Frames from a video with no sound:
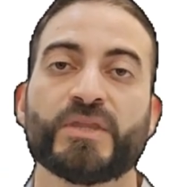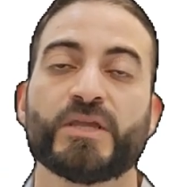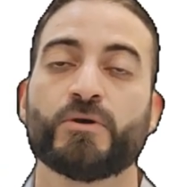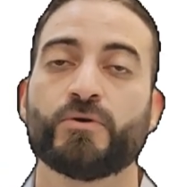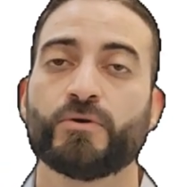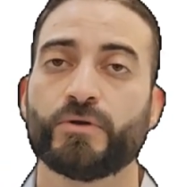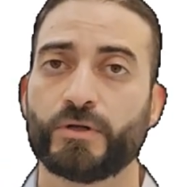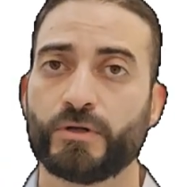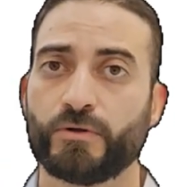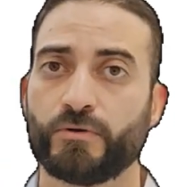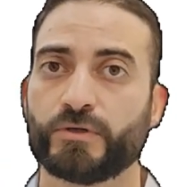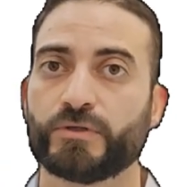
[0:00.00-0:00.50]

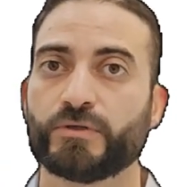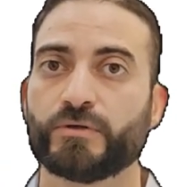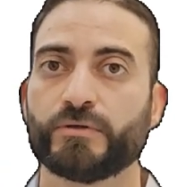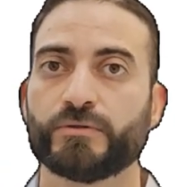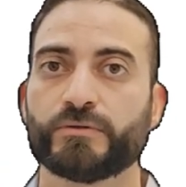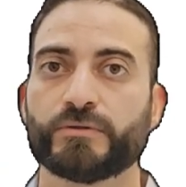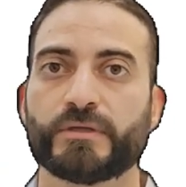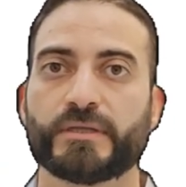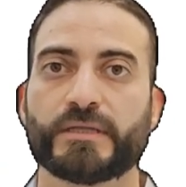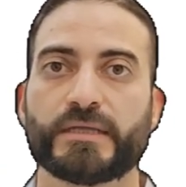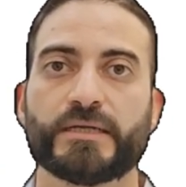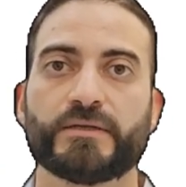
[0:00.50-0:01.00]
We look
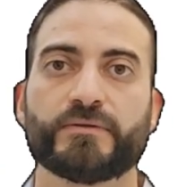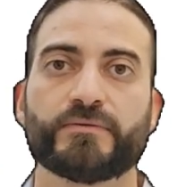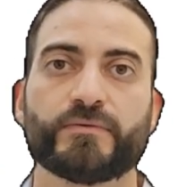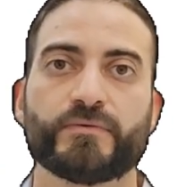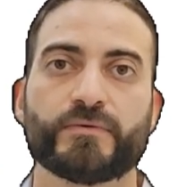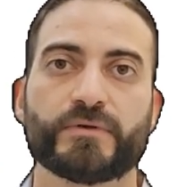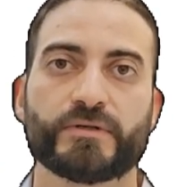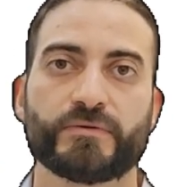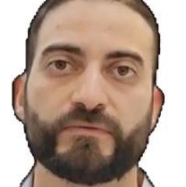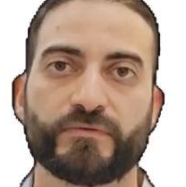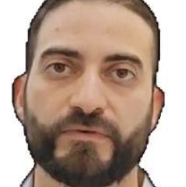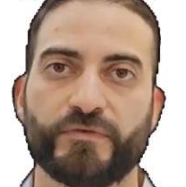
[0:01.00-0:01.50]
for
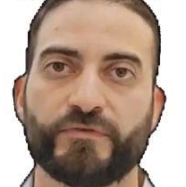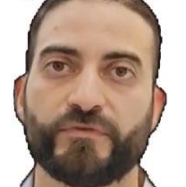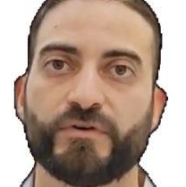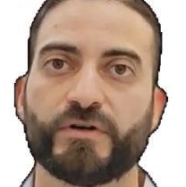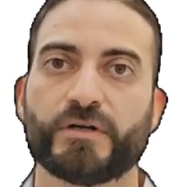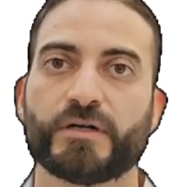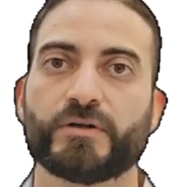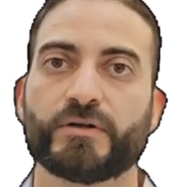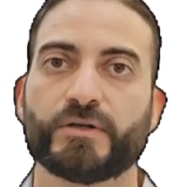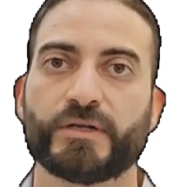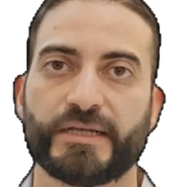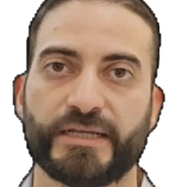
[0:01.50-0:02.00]

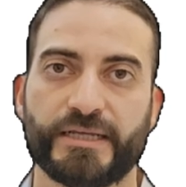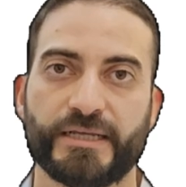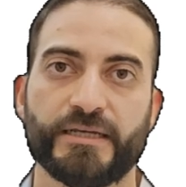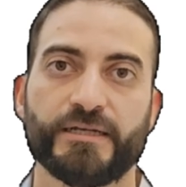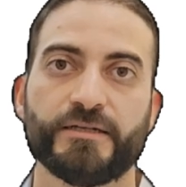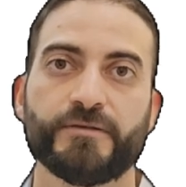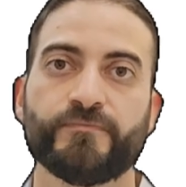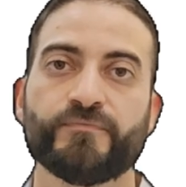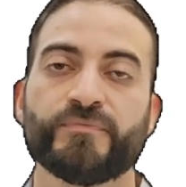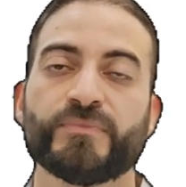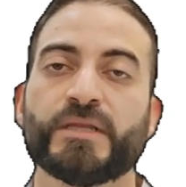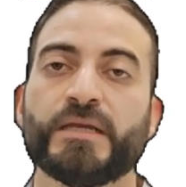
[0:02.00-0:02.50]
24
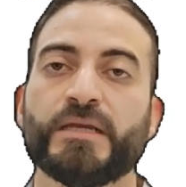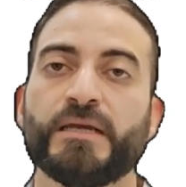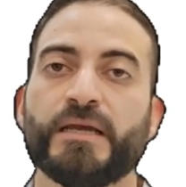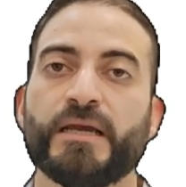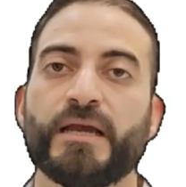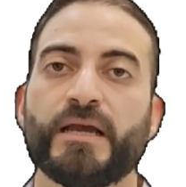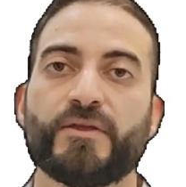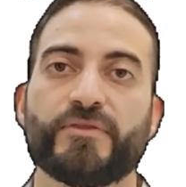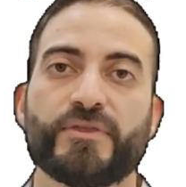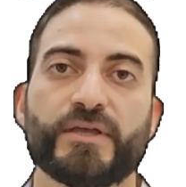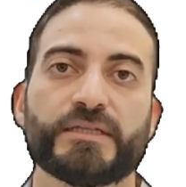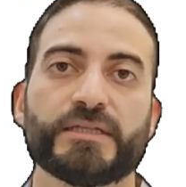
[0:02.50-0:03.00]
here in the
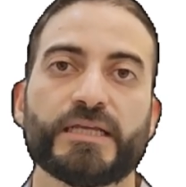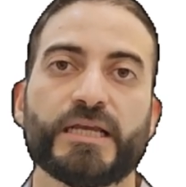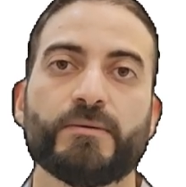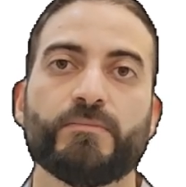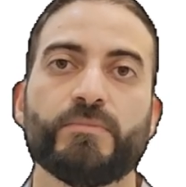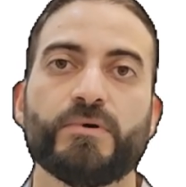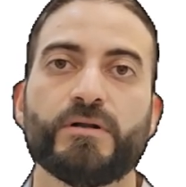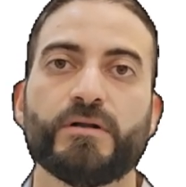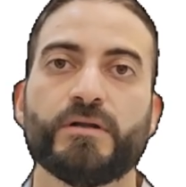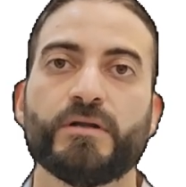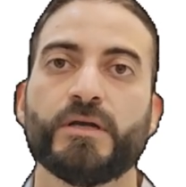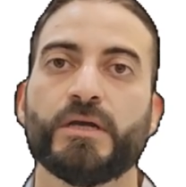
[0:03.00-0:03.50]

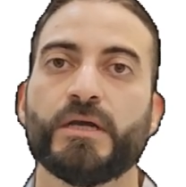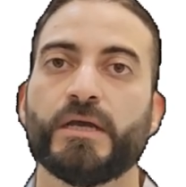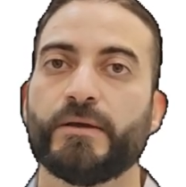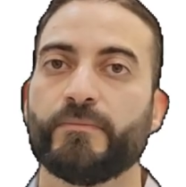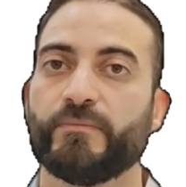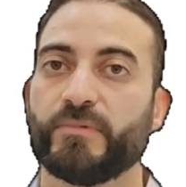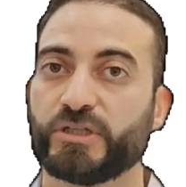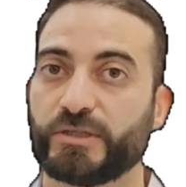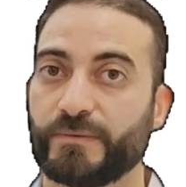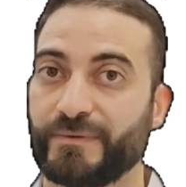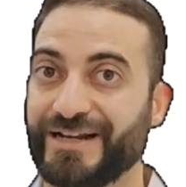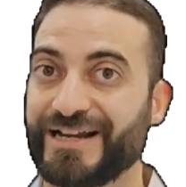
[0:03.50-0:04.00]
table,
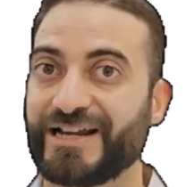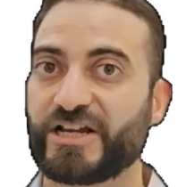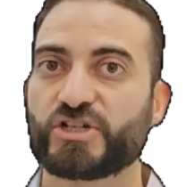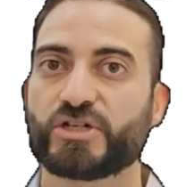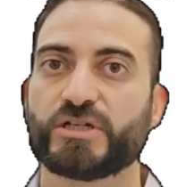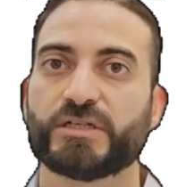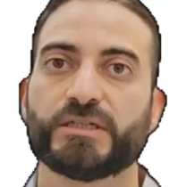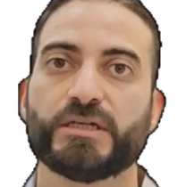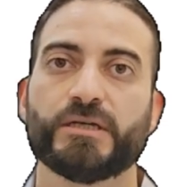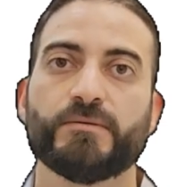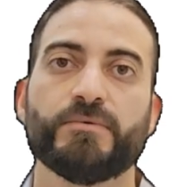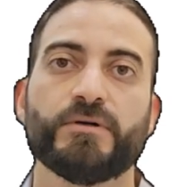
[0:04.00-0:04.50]
multiplication
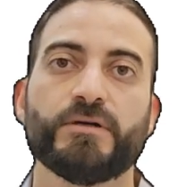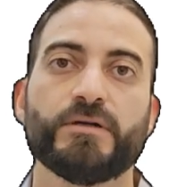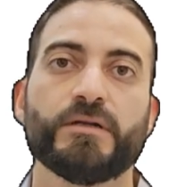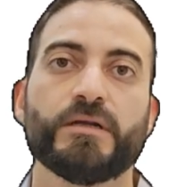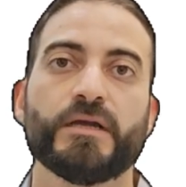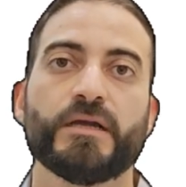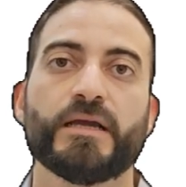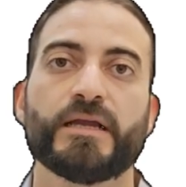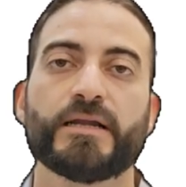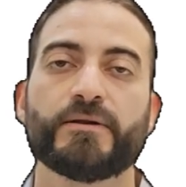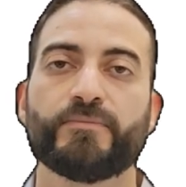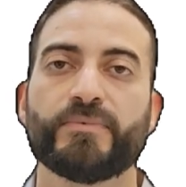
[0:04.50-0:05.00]
table,
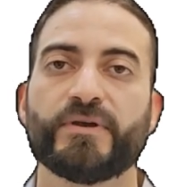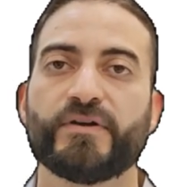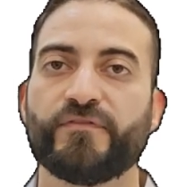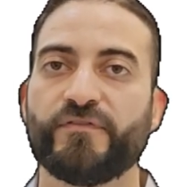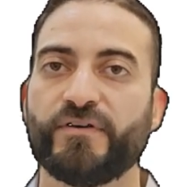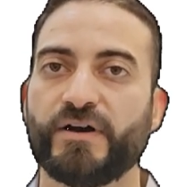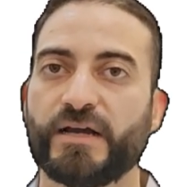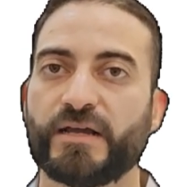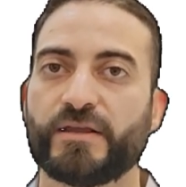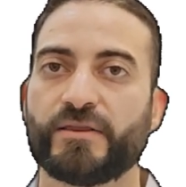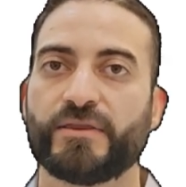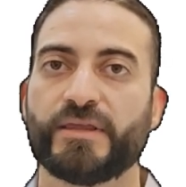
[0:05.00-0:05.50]
and we
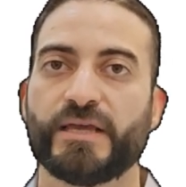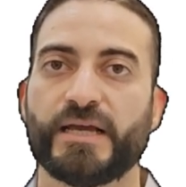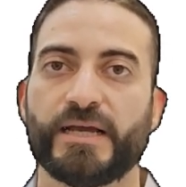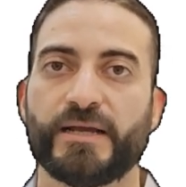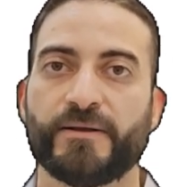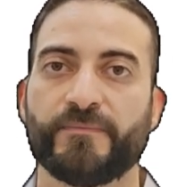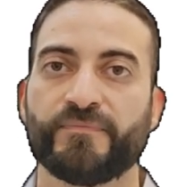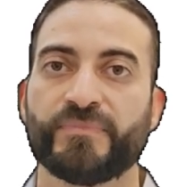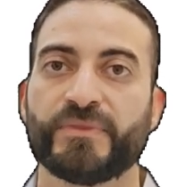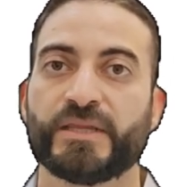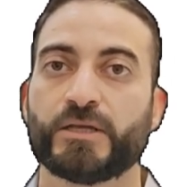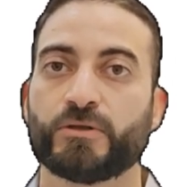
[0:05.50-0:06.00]
find
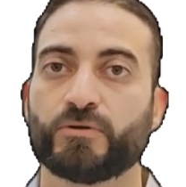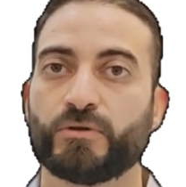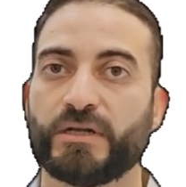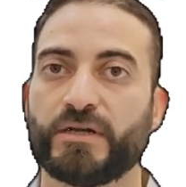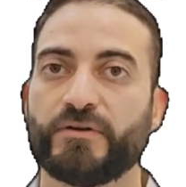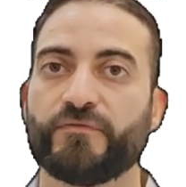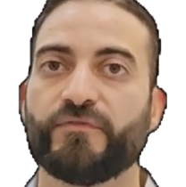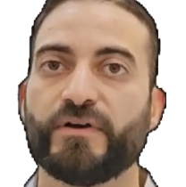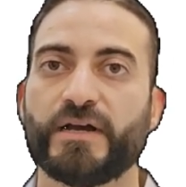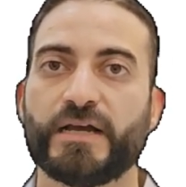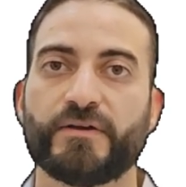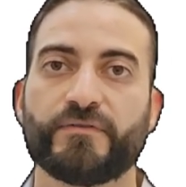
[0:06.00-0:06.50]
that
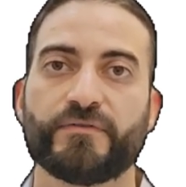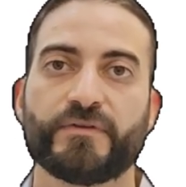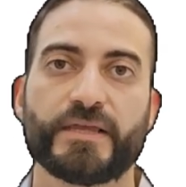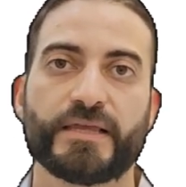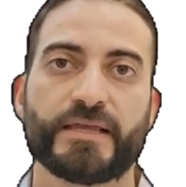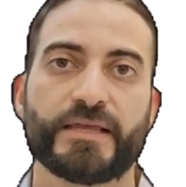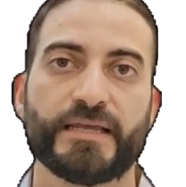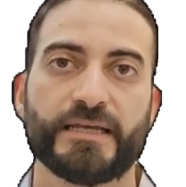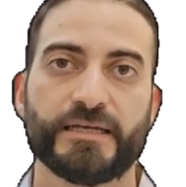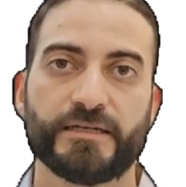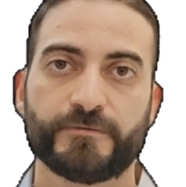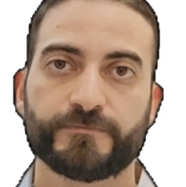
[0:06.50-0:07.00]
24
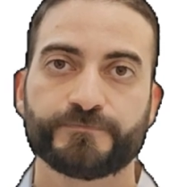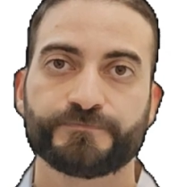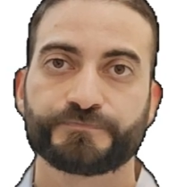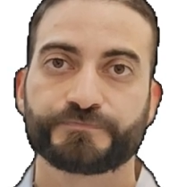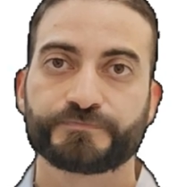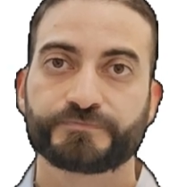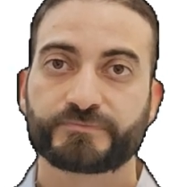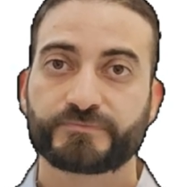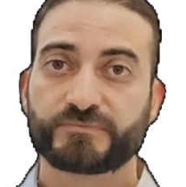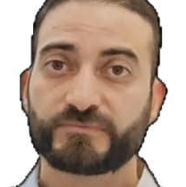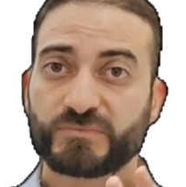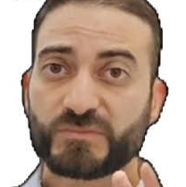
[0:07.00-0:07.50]
is here.
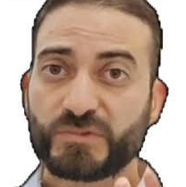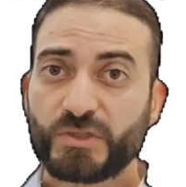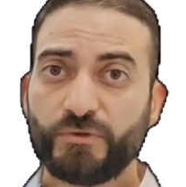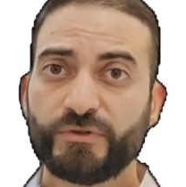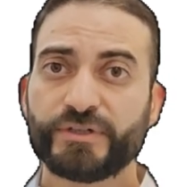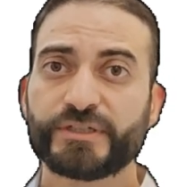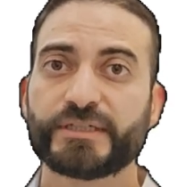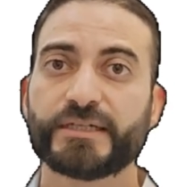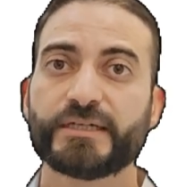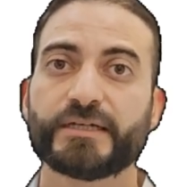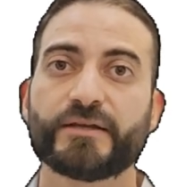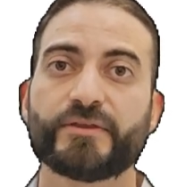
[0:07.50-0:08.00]

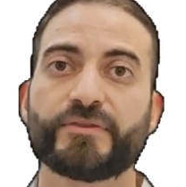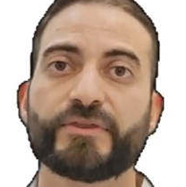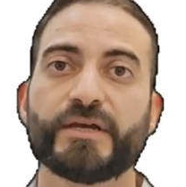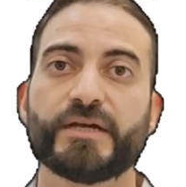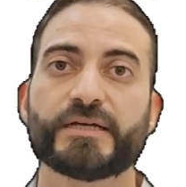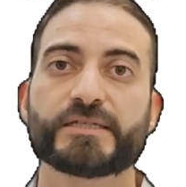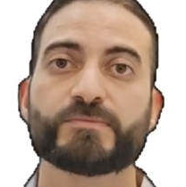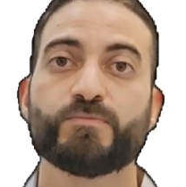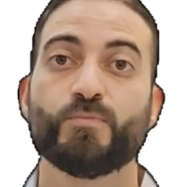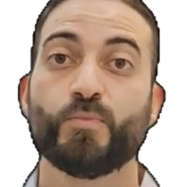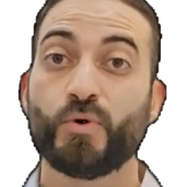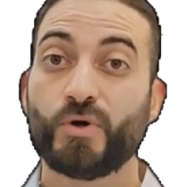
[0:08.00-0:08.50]
We take the
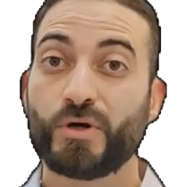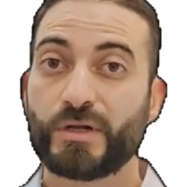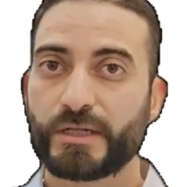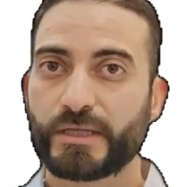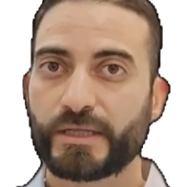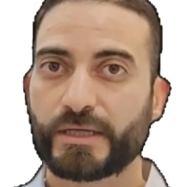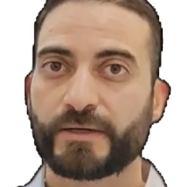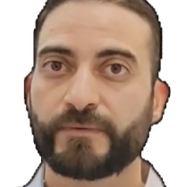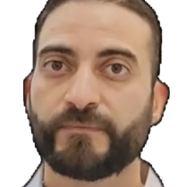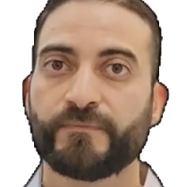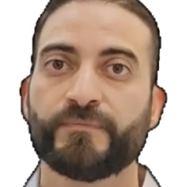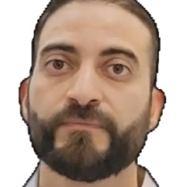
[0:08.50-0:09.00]

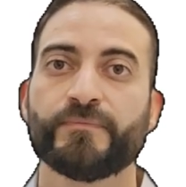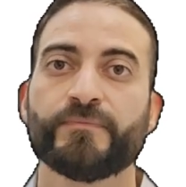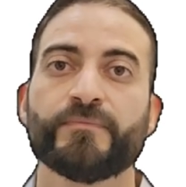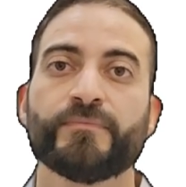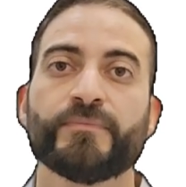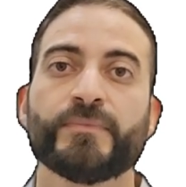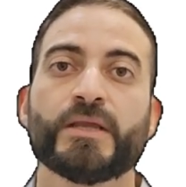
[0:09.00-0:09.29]
smaller